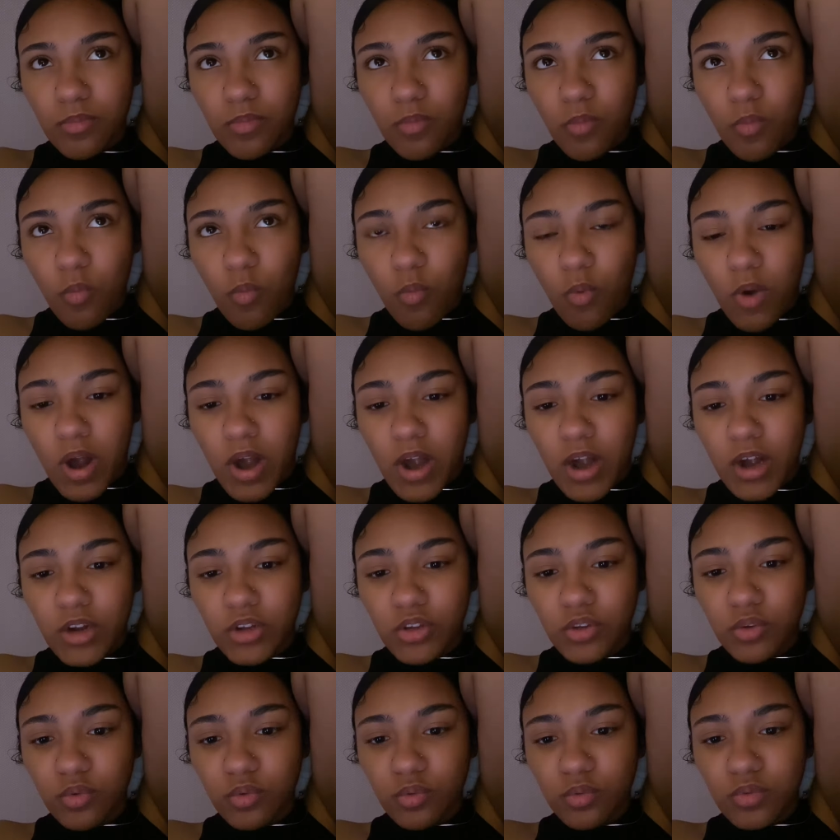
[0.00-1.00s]
why are
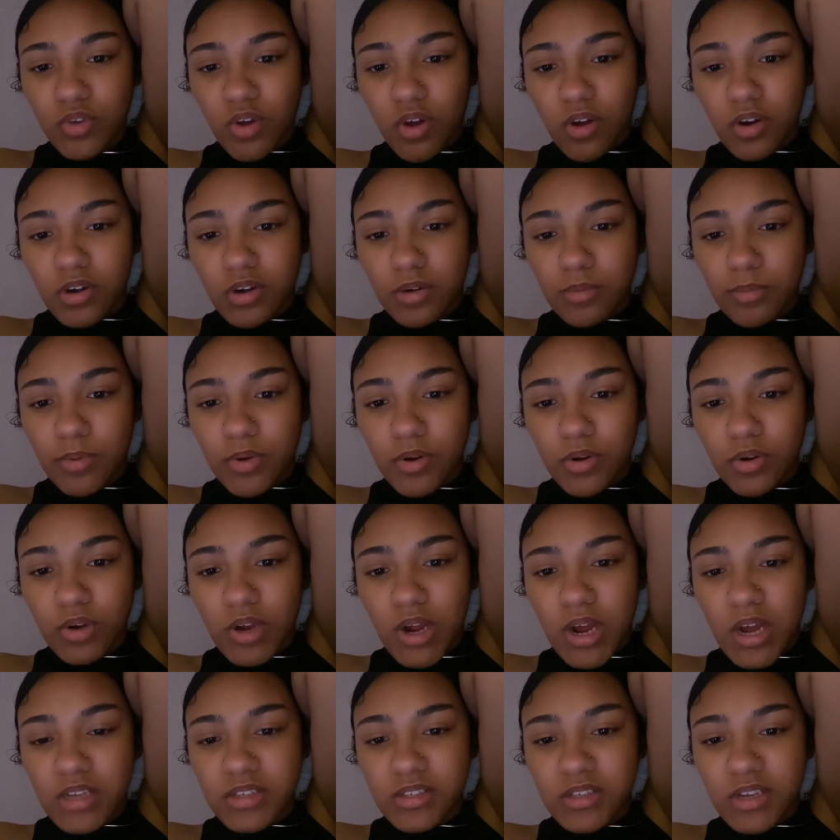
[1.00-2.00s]
you talking about
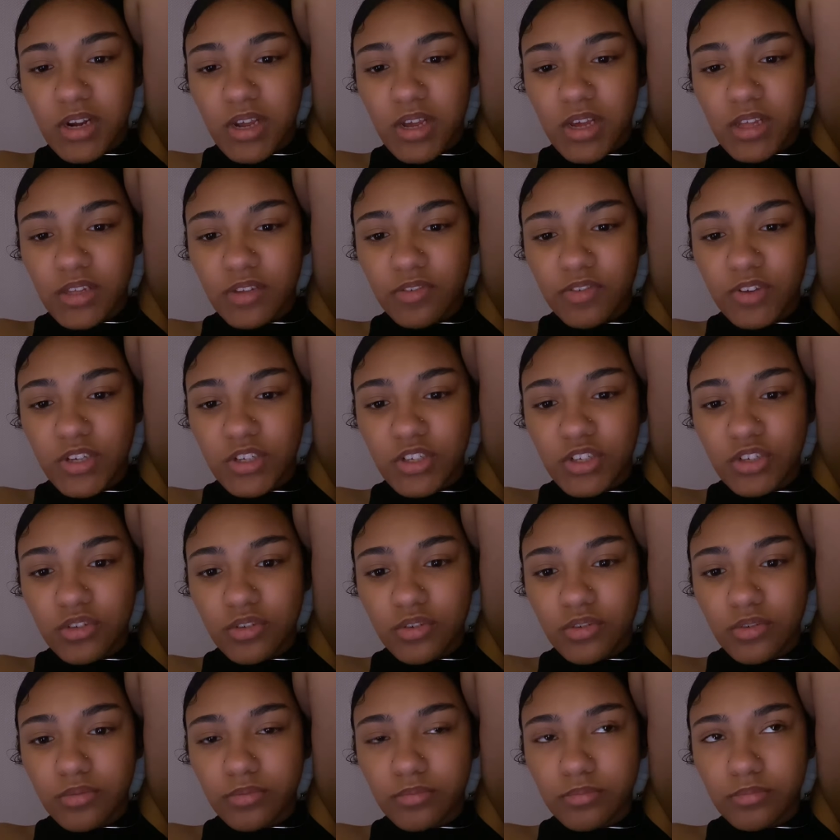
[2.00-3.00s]
God's going to elevate
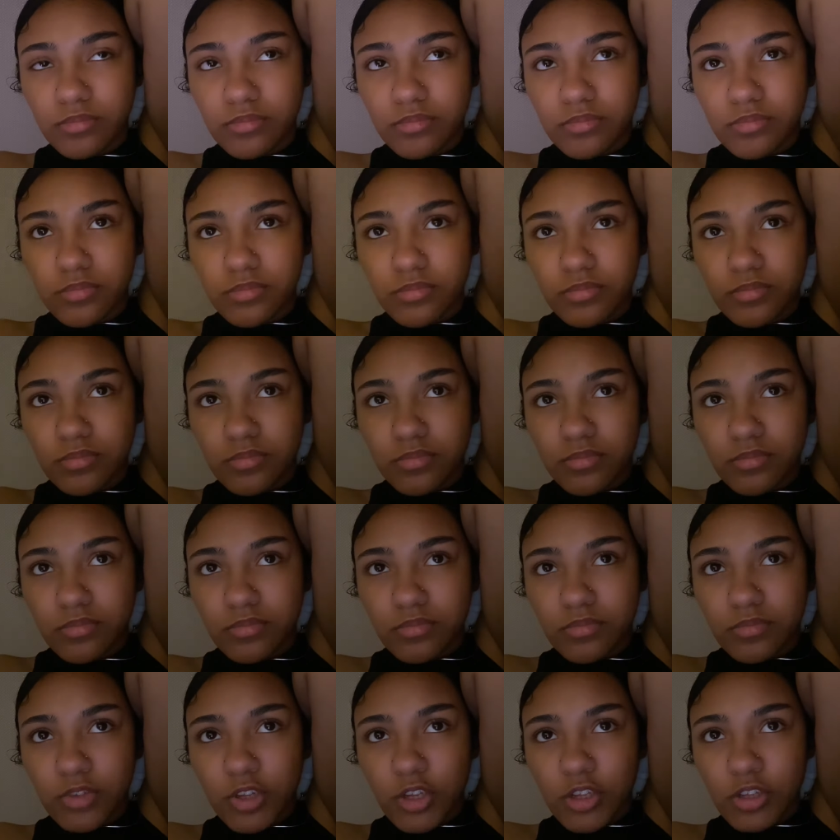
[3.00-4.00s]
you?
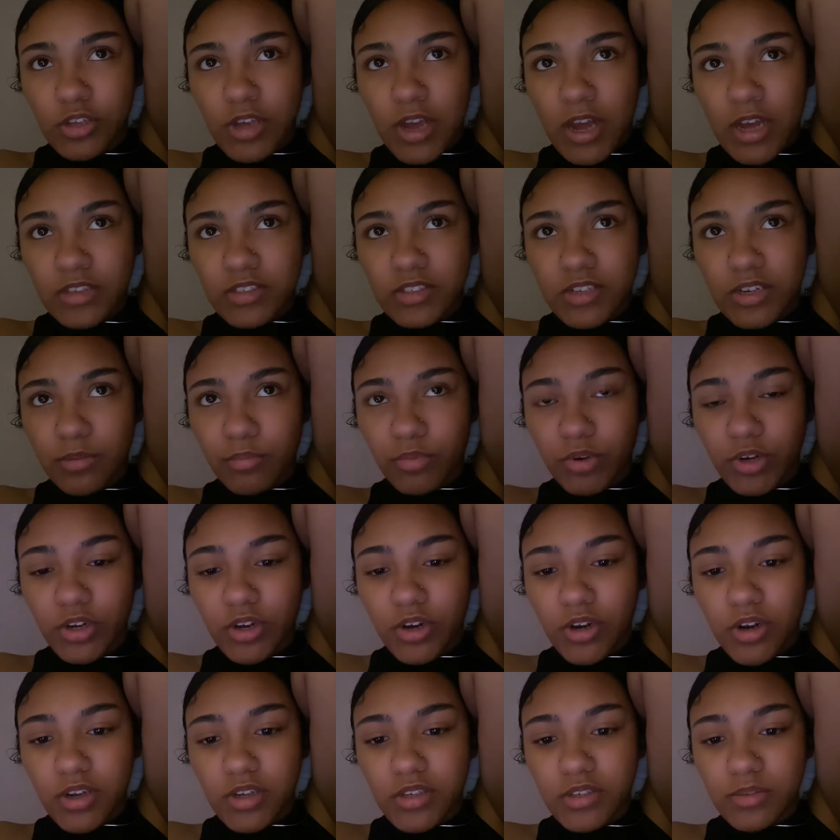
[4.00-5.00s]
God's going to bring
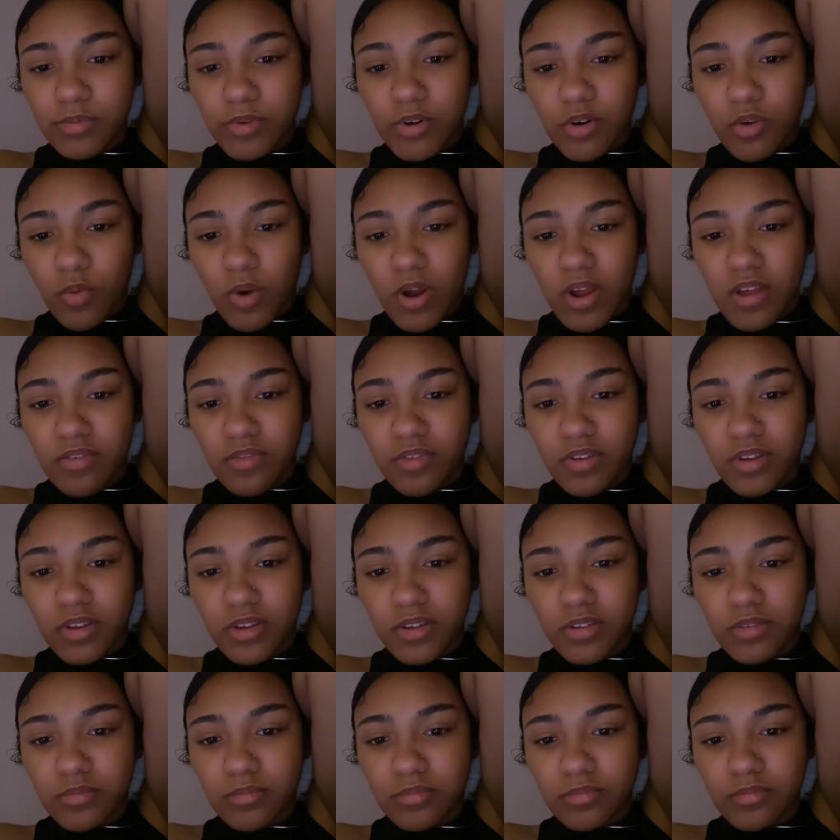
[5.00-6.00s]
your husband or wife
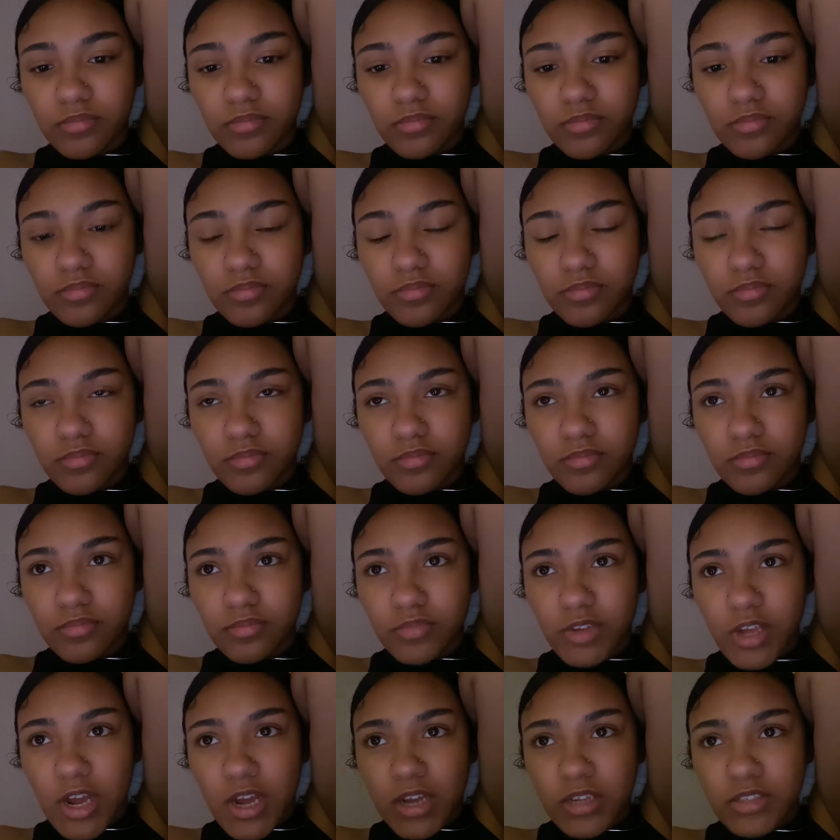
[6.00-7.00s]
in.
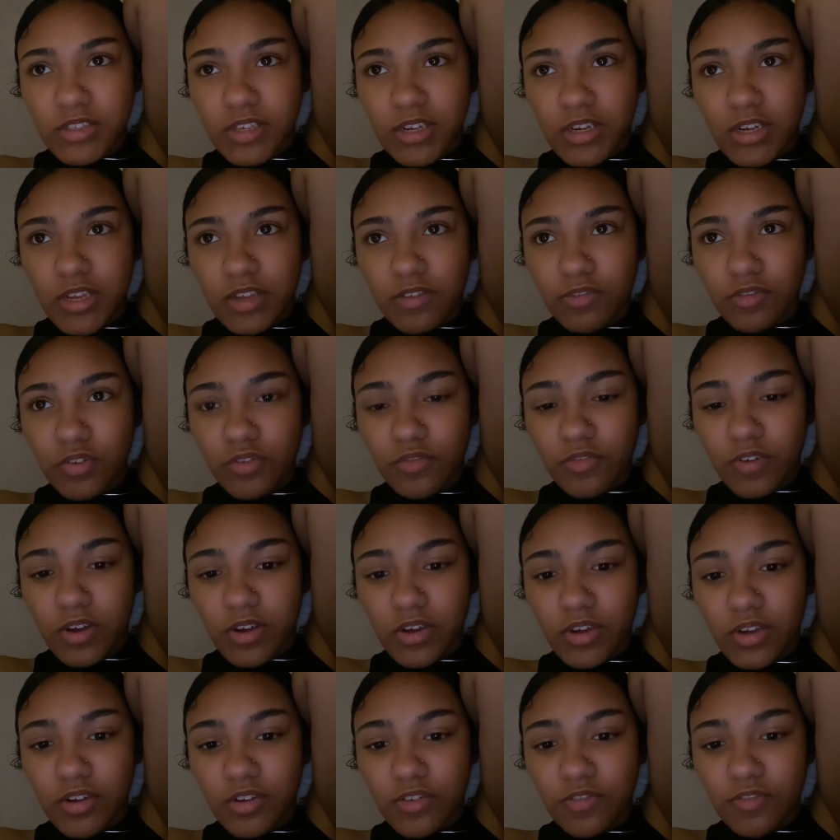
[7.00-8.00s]
God's going to give you
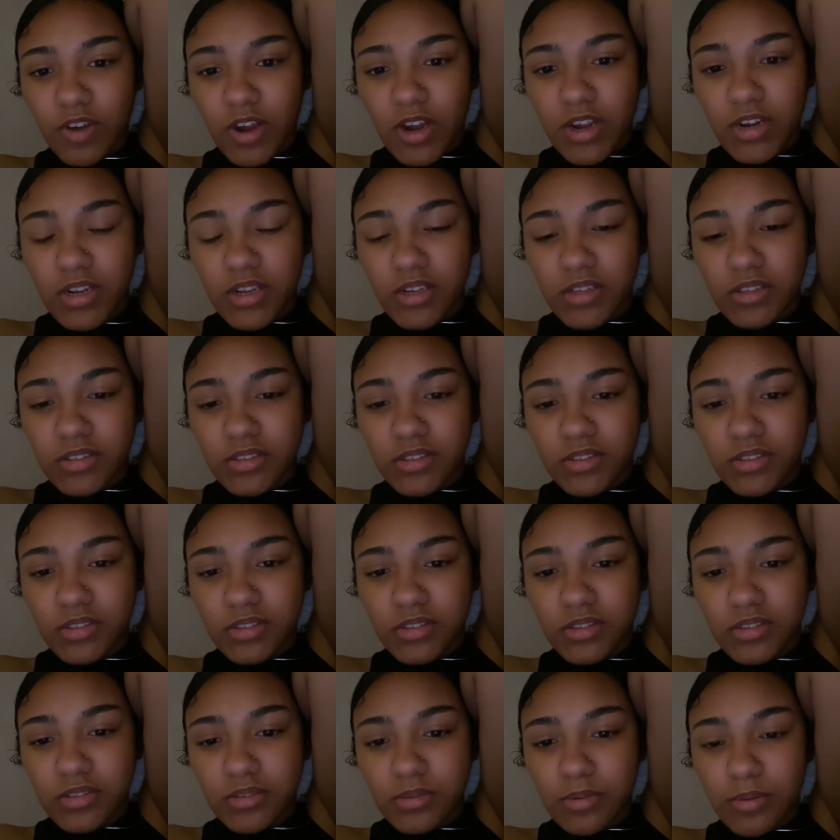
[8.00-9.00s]
good
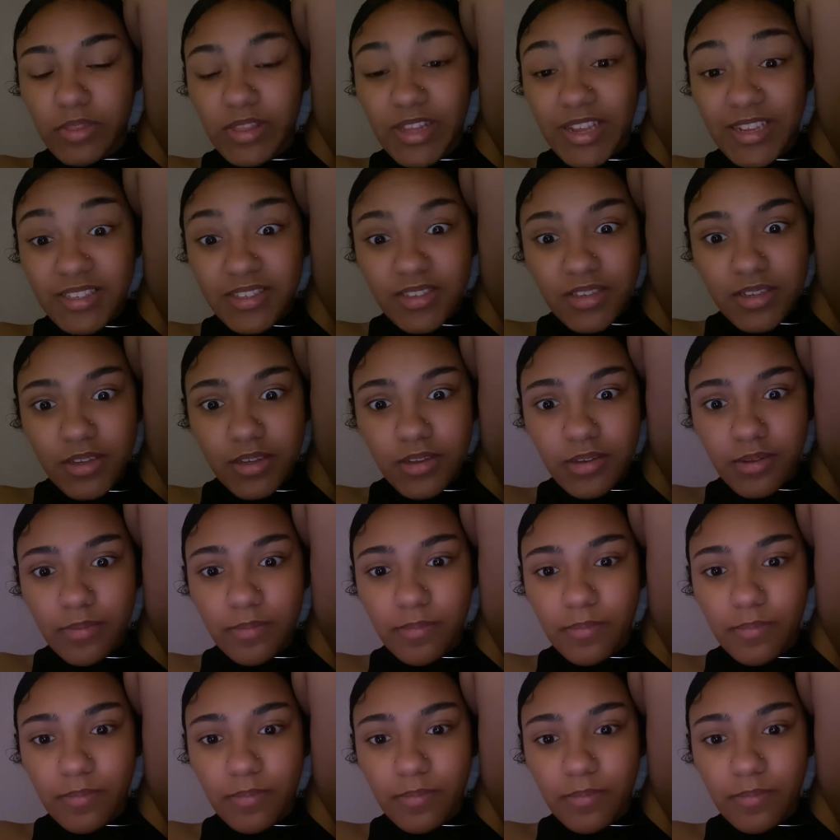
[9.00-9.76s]
finances. That's it?